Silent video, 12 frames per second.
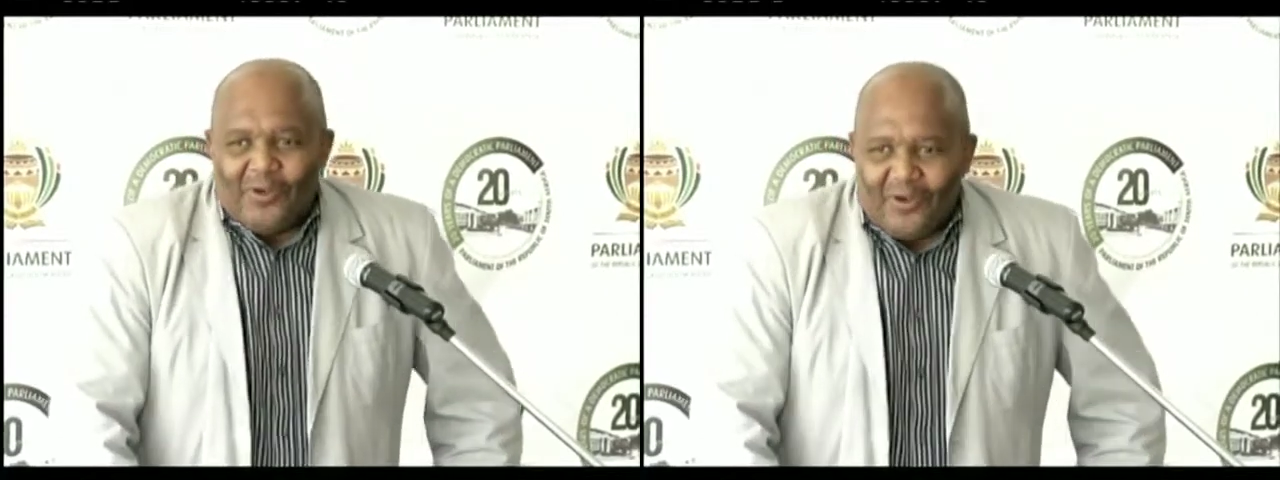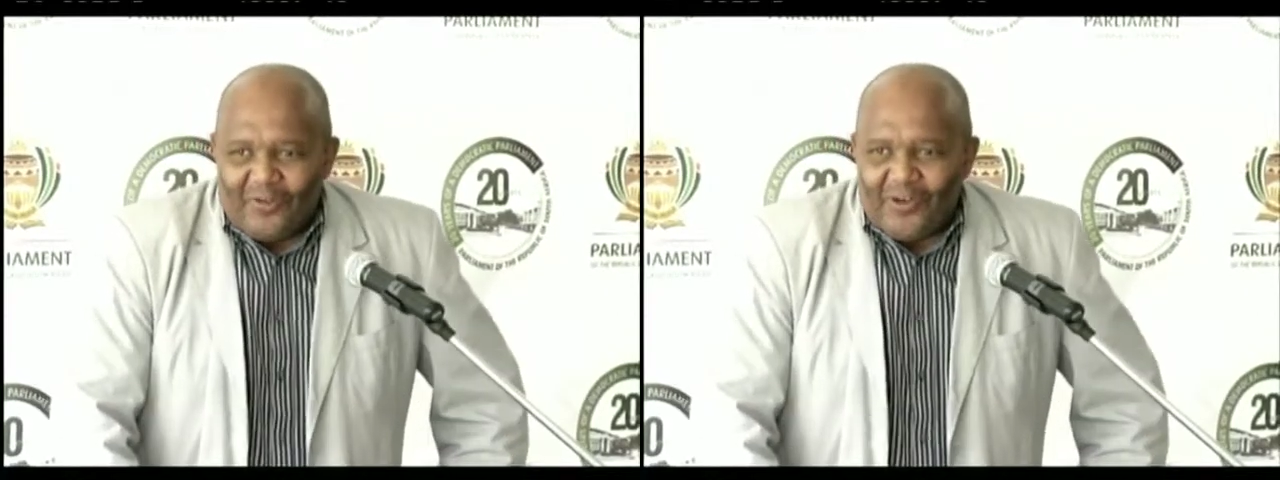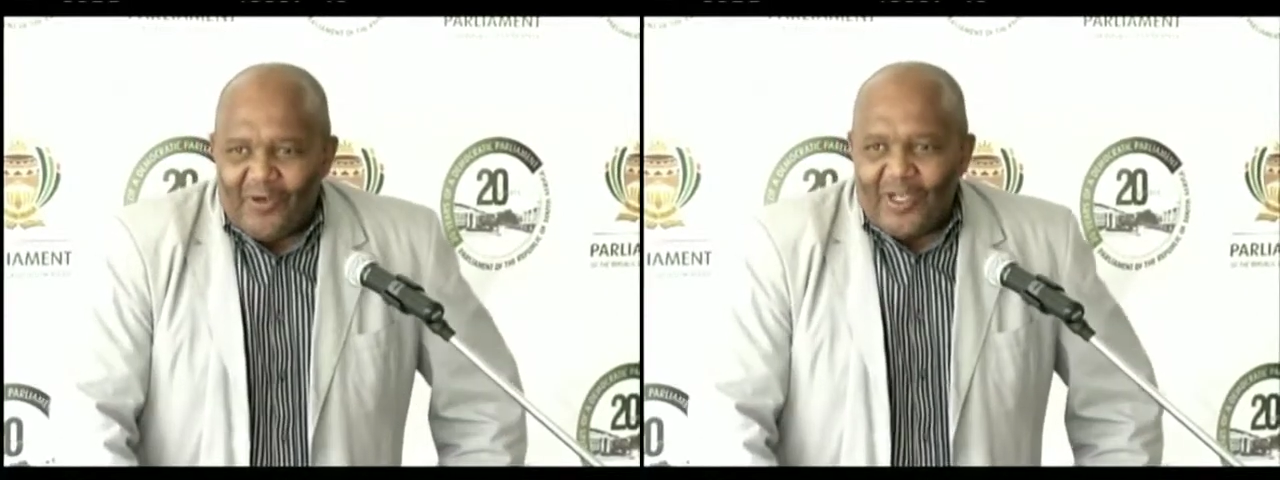
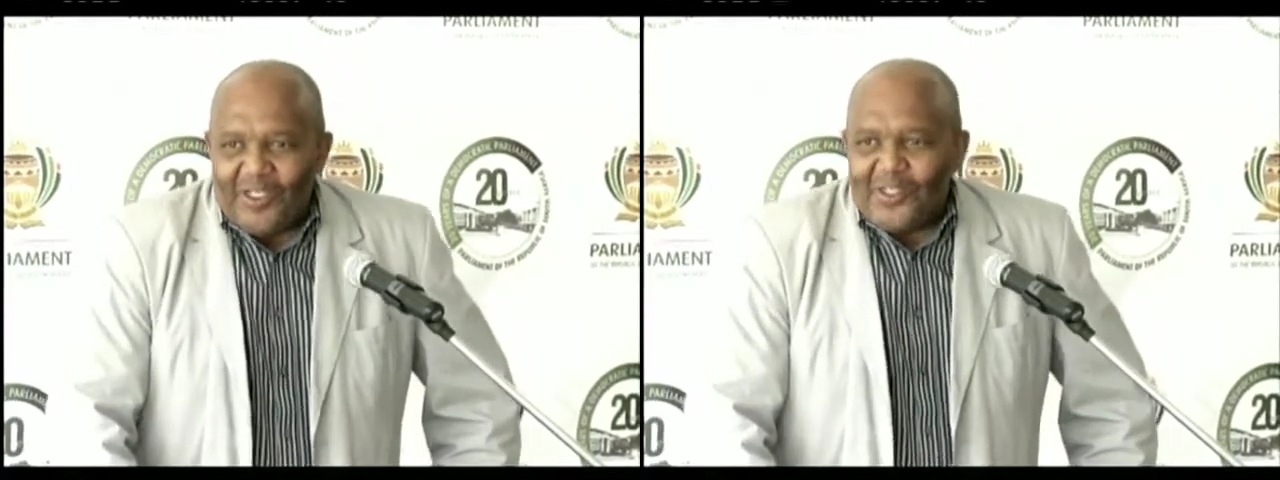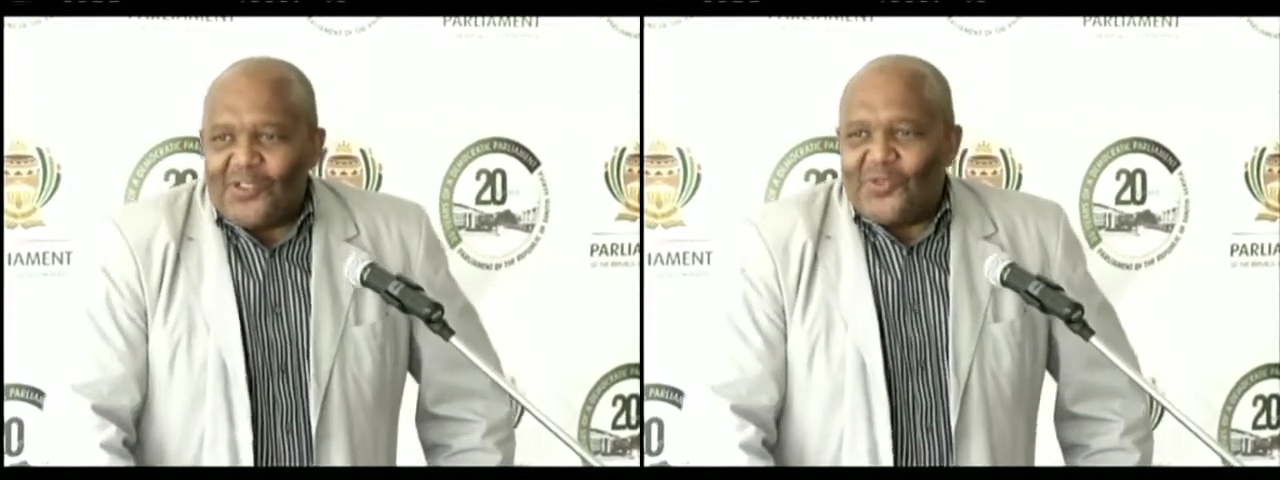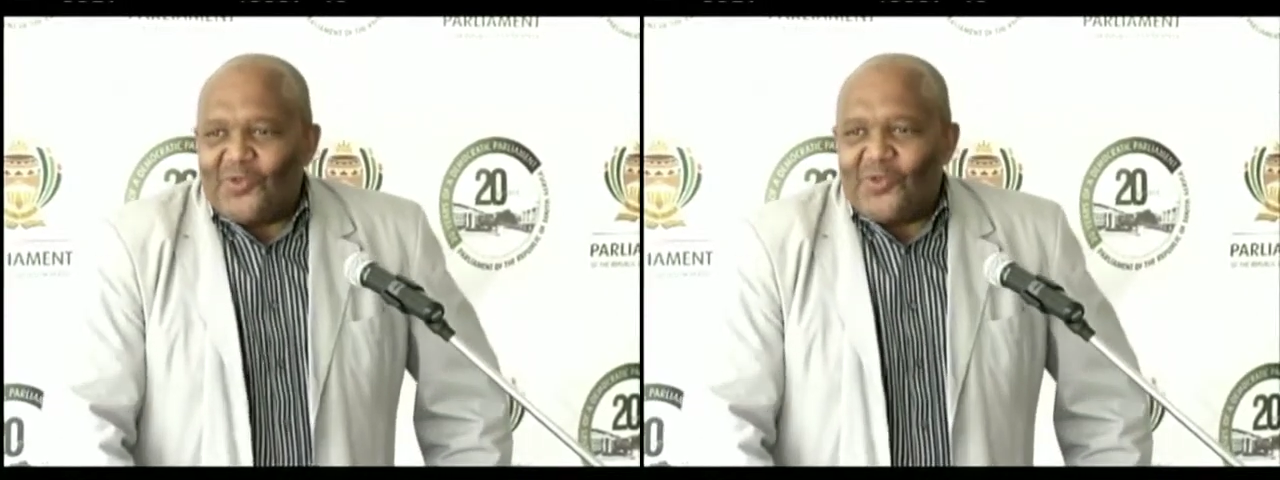of our
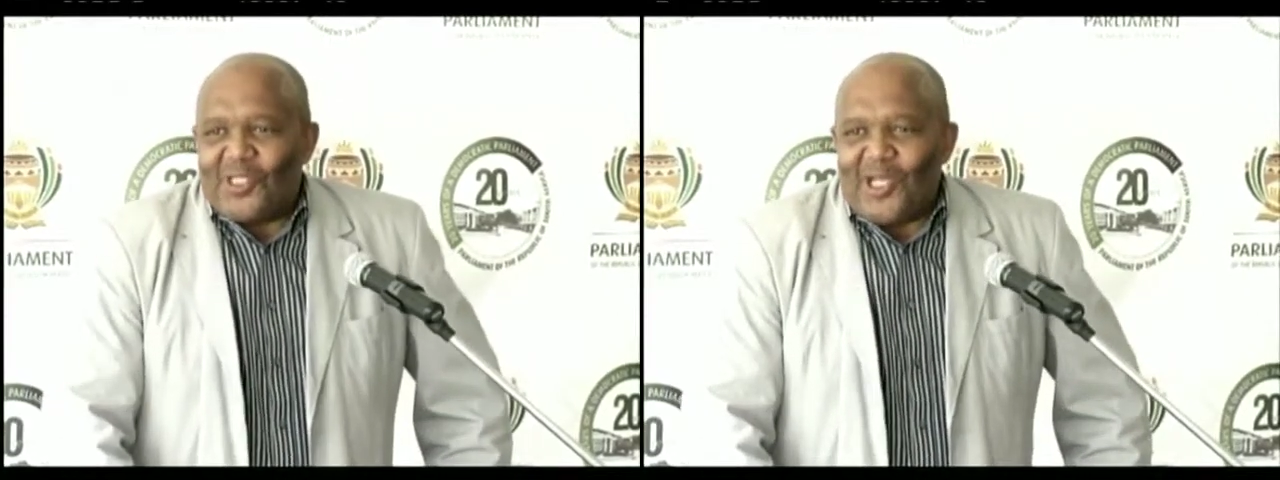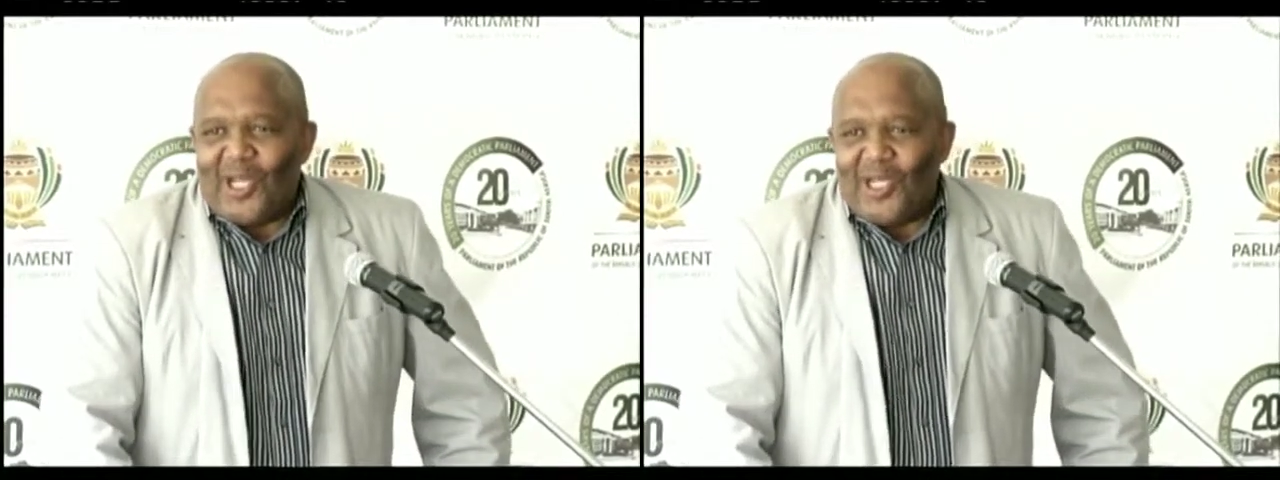institutional